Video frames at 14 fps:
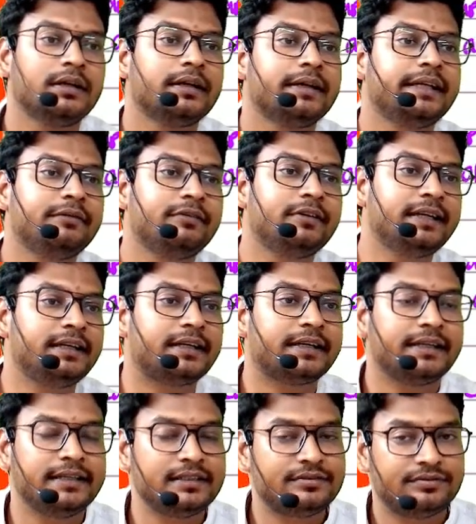Dividend
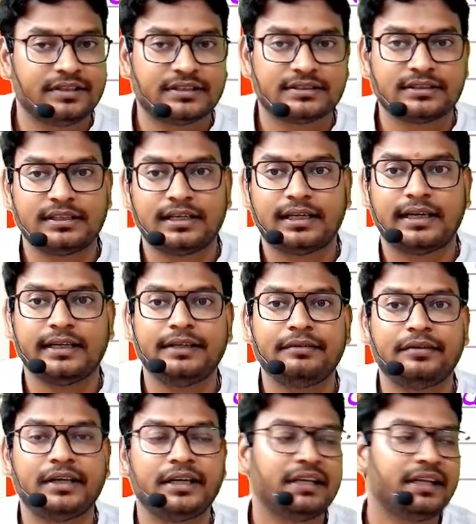rate is fixed and
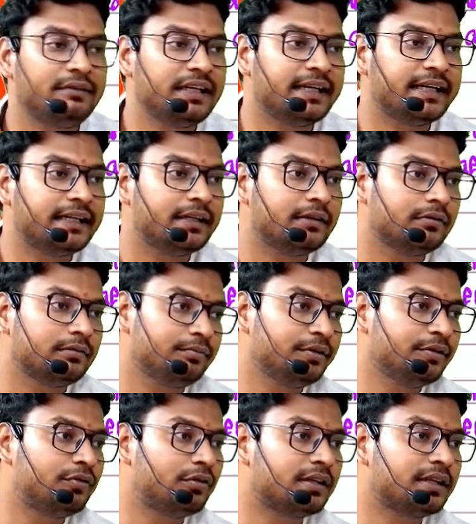dividend they will get
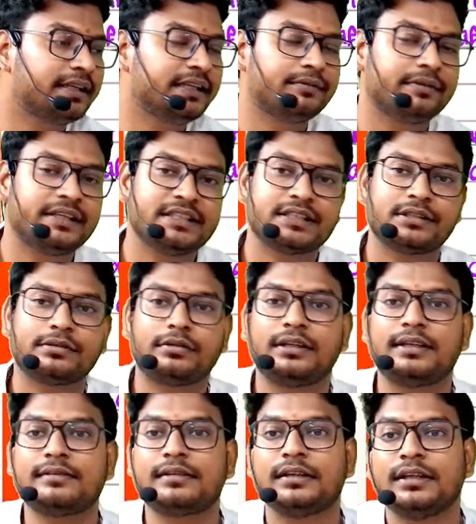before the equity shareholders,